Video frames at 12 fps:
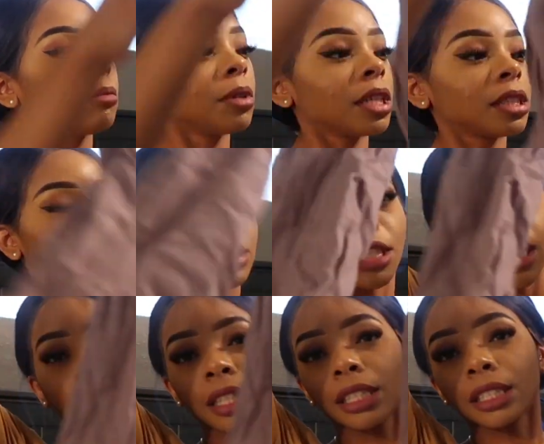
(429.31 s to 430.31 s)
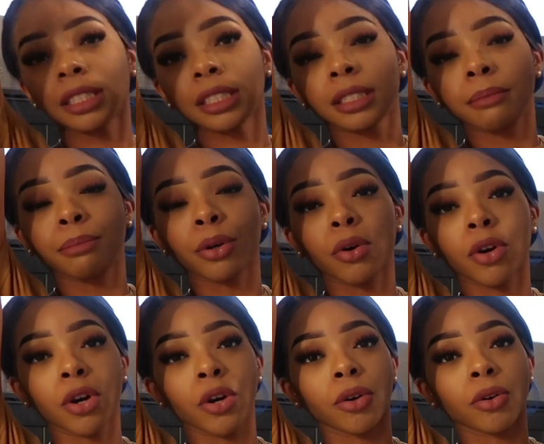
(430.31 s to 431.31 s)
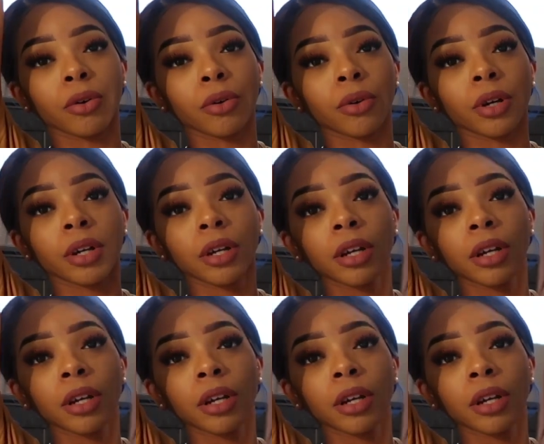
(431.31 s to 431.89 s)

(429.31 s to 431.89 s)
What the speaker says: But it's just like this boho